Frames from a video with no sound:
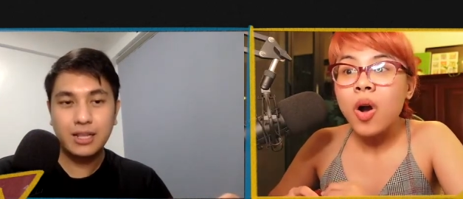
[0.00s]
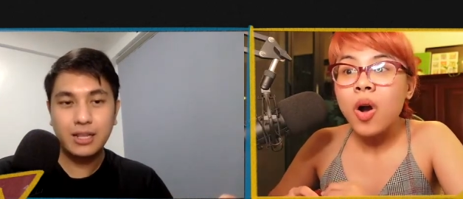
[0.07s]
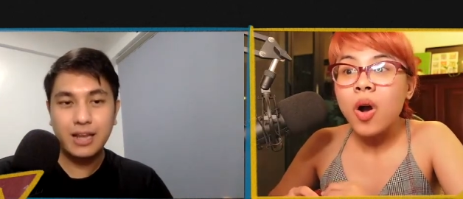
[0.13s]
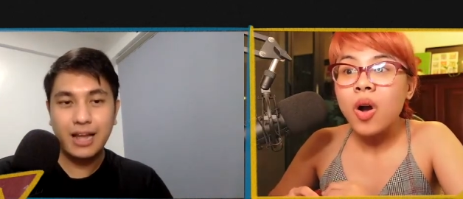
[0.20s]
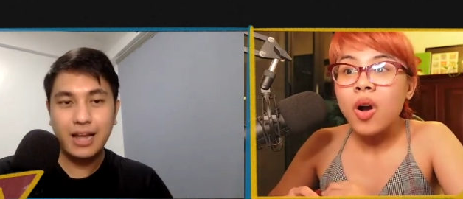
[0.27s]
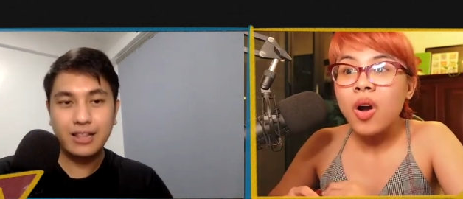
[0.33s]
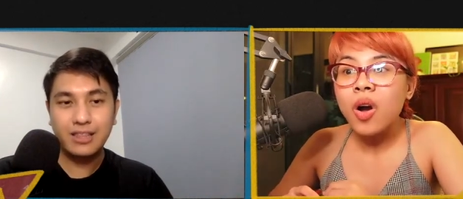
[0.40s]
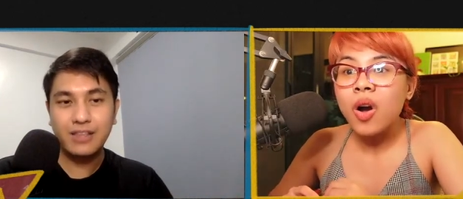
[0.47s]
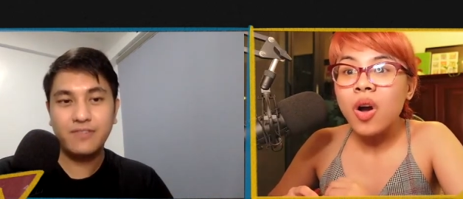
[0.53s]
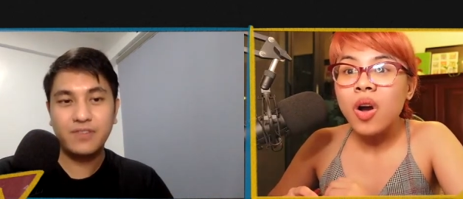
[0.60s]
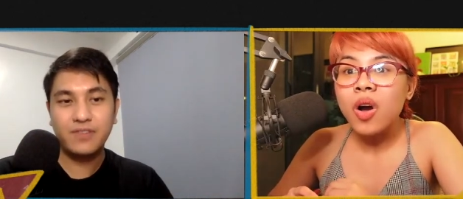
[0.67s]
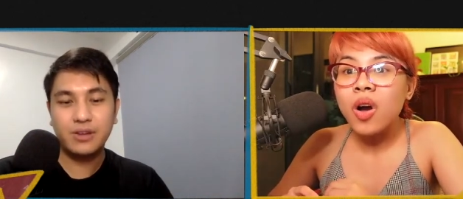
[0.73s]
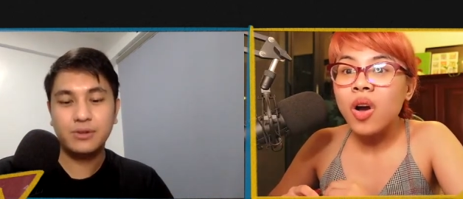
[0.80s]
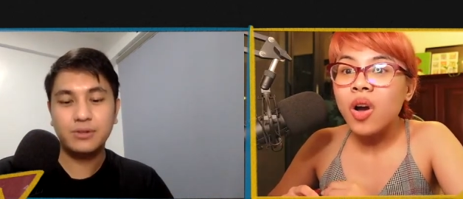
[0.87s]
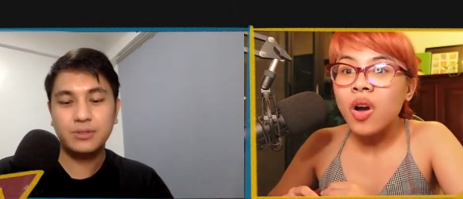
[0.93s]
Speaker 1: that
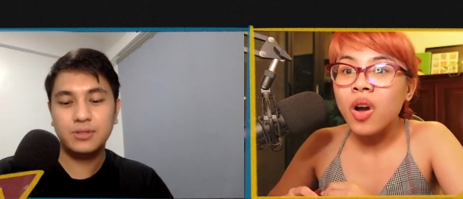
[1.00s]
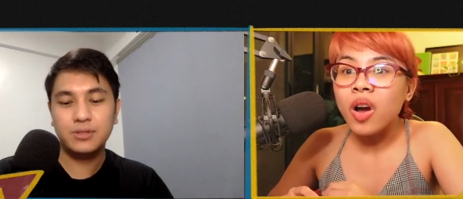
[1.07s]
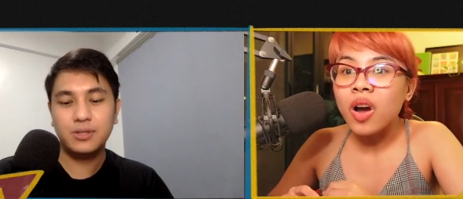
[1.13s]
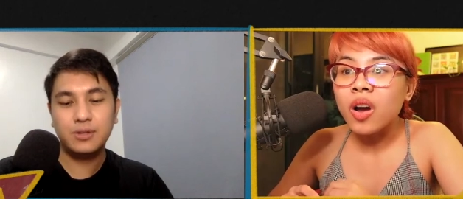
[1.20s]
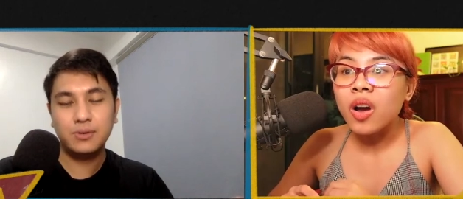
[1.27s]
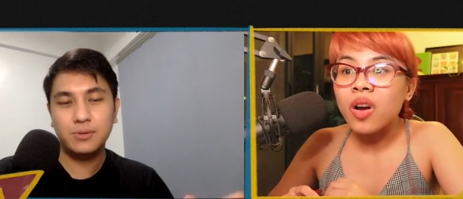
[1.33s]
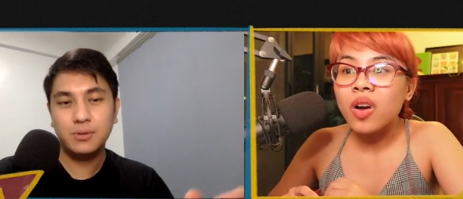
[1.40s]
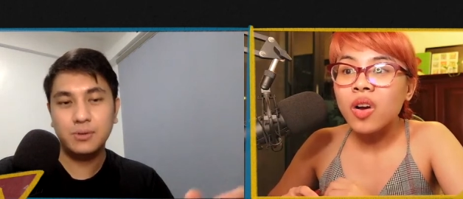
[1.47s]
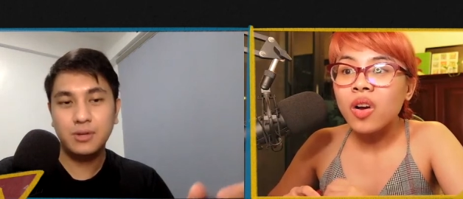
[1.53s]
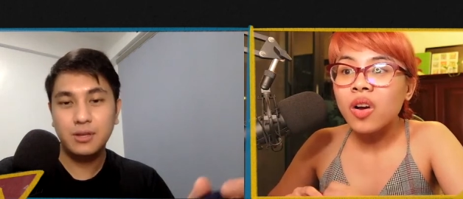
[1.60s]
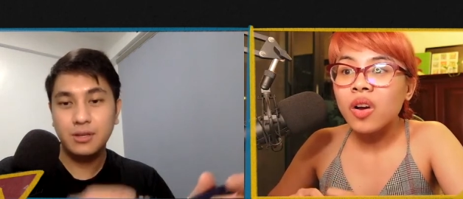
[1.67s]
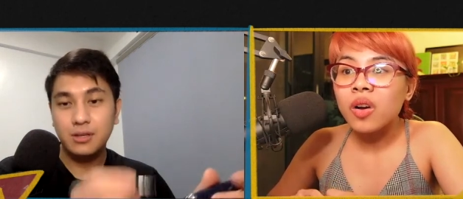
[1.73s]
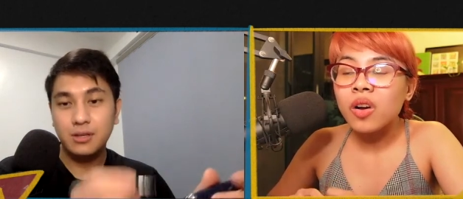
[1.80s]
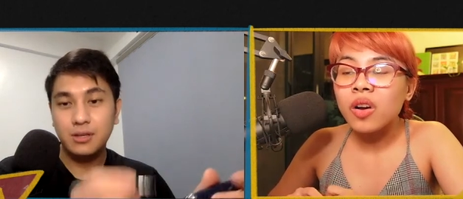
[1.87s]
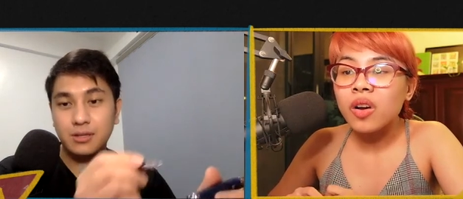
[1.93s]
difficult to
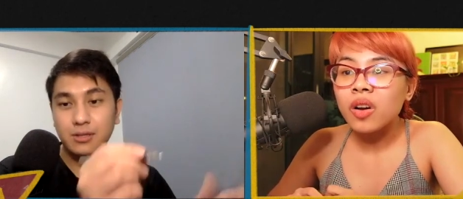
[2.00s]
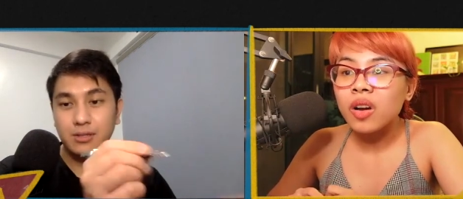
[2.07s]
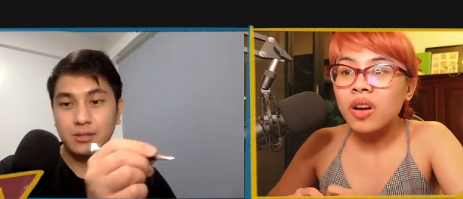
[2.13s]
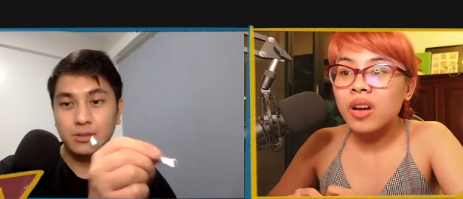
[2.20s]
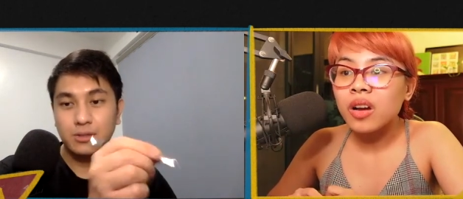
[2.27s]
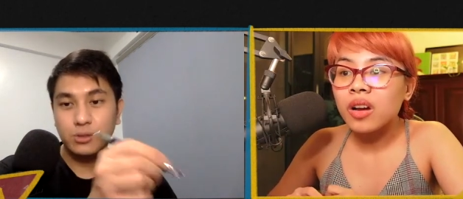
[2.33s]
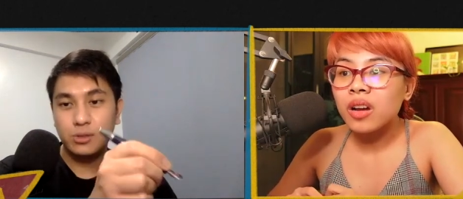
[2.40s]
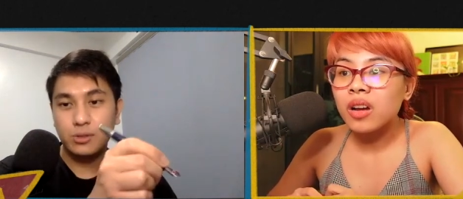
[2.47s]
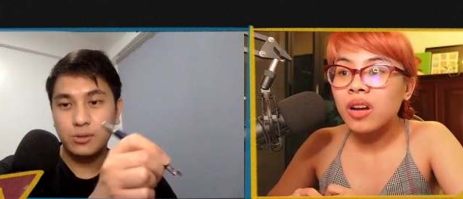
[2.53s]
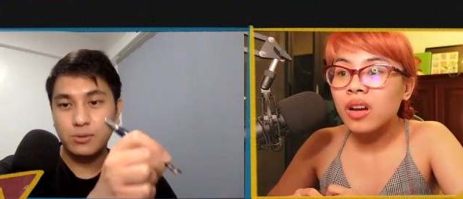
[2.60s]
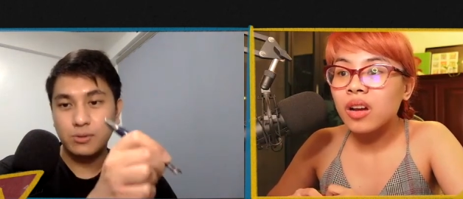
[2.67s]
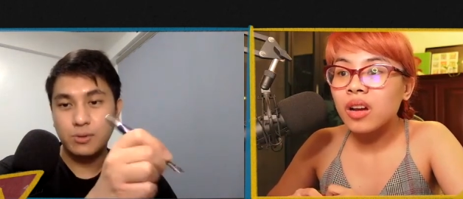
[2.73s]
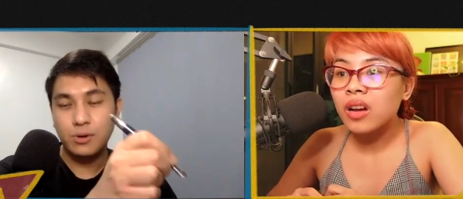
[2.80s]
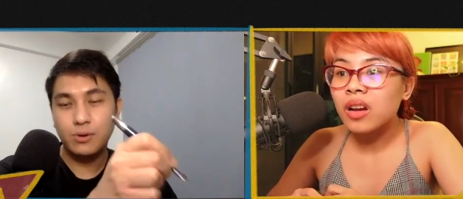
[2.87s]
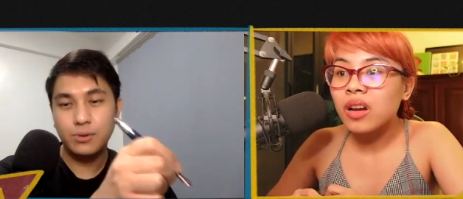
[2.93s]
to
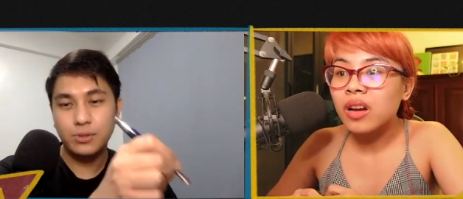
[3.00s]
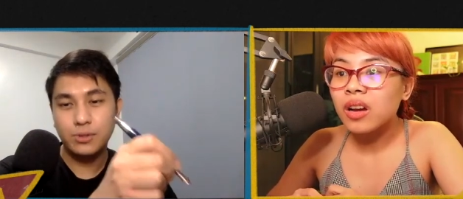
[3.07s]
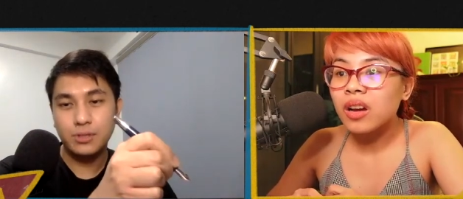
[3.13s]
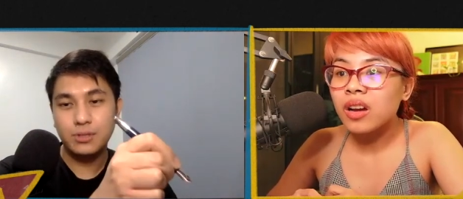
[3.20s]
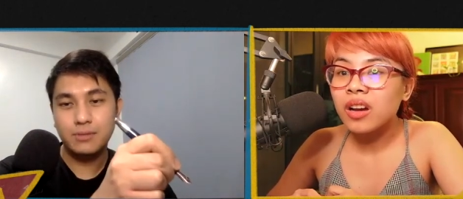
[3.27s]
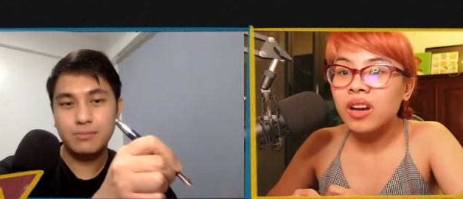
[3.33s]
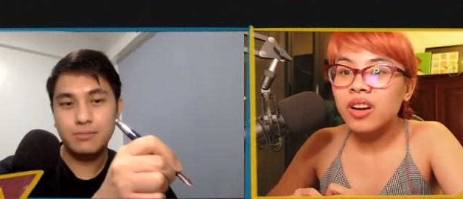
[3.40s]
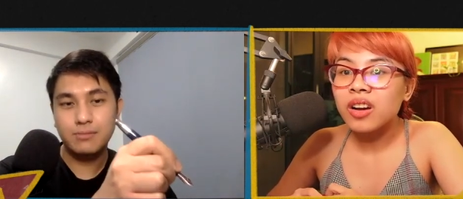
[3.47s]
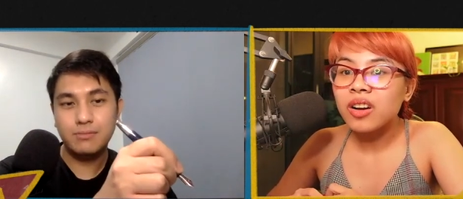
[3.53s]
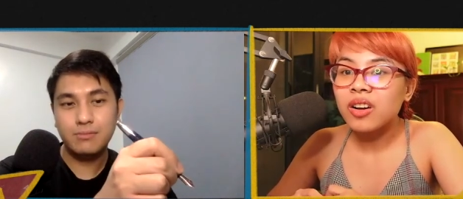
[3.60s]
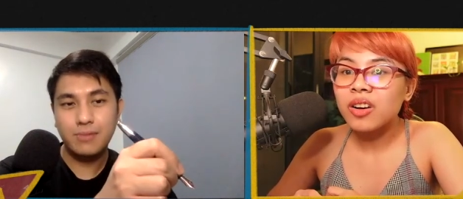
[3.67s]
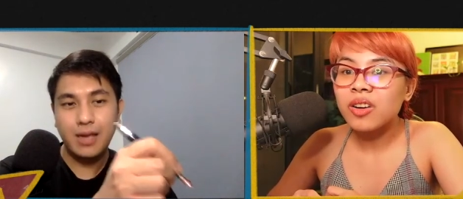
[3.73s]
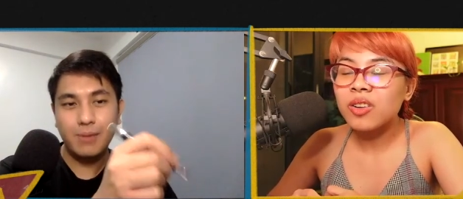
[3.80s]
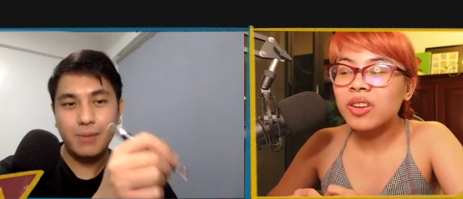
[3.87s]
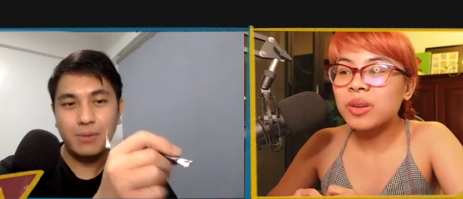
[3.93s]
hold.
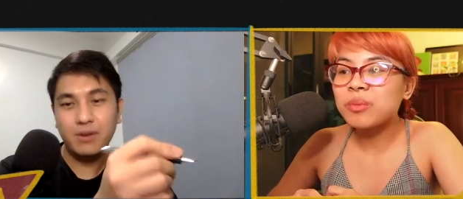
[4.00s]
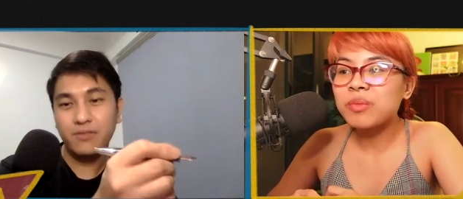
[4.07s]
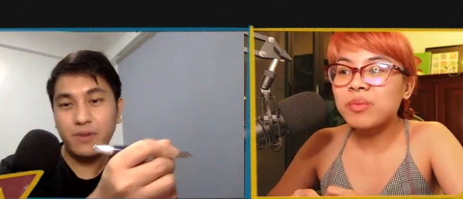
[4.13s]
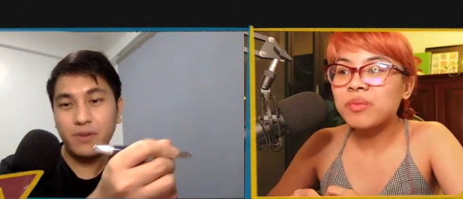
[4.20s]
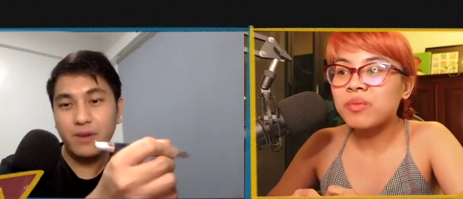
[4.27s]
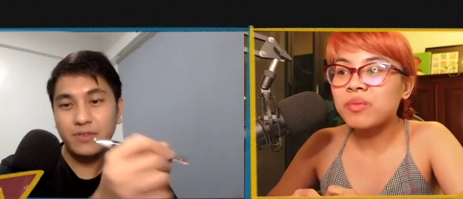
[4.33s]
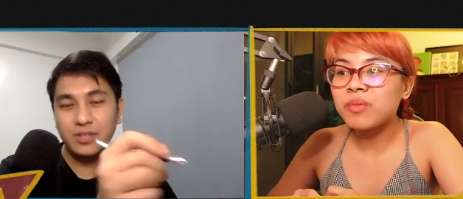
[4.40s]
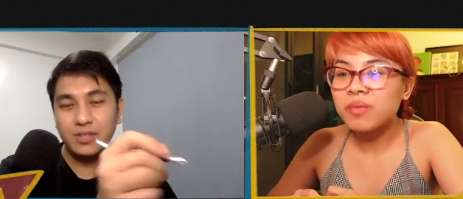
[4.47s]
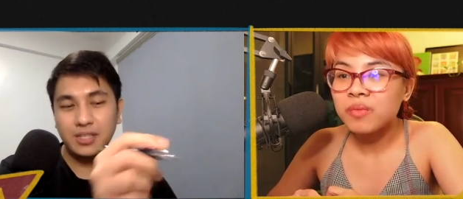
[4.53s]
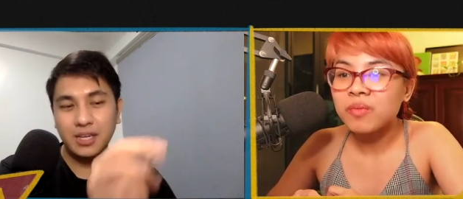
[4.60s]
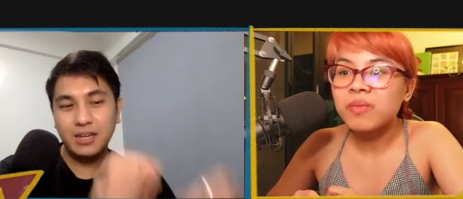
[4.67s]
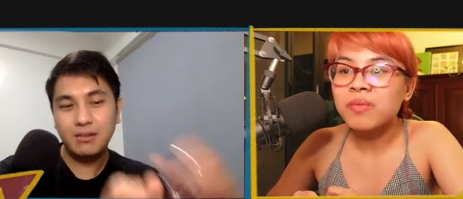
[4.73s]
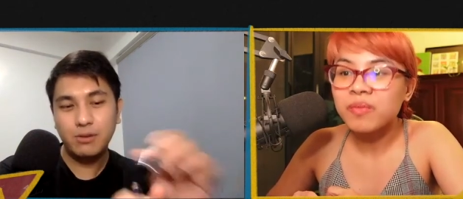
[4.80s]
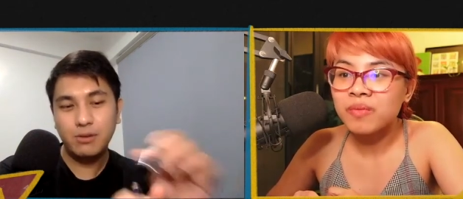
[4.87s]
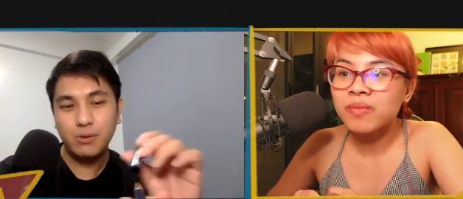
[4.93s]
Yeah, okay. But obviously,
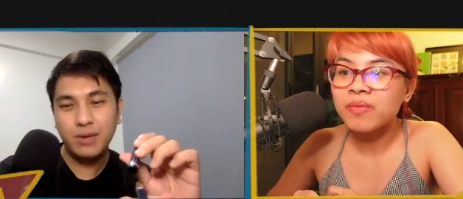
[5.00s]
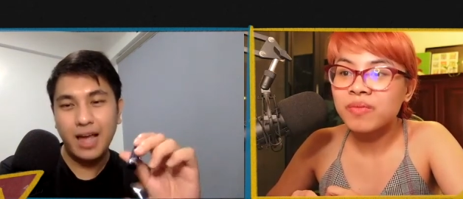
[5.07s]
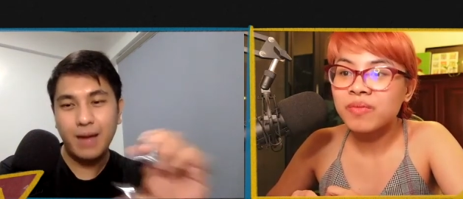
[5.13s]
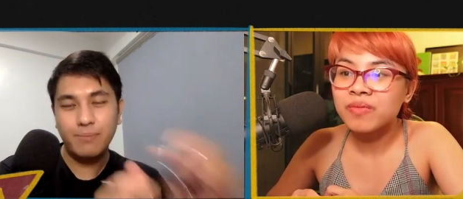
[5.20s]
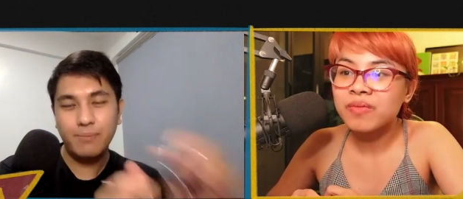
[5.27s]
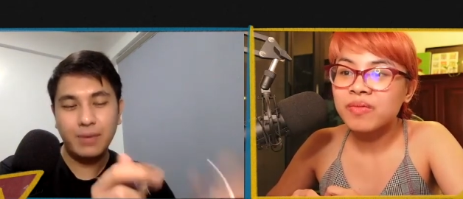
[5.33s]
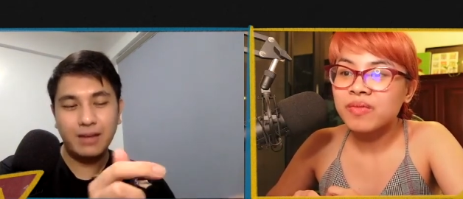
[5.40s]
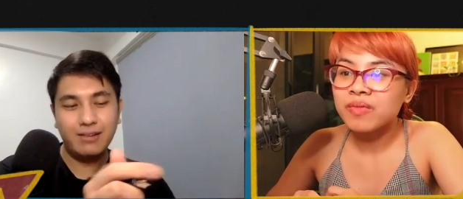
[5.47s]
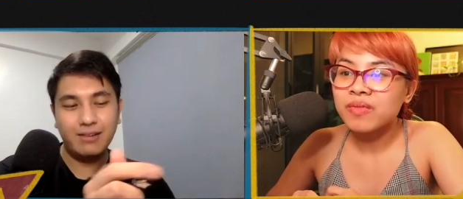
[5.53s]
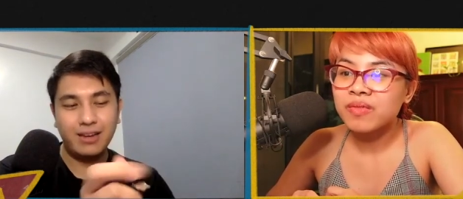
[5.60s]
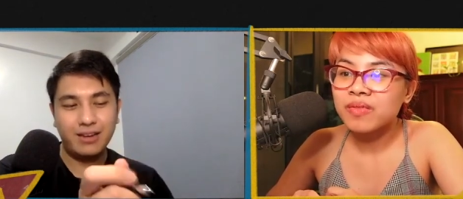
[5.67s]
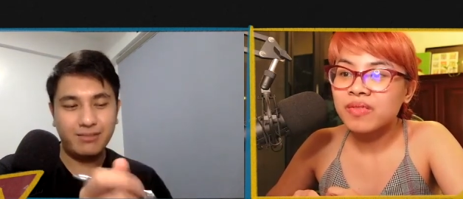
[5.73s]
no capping. Like,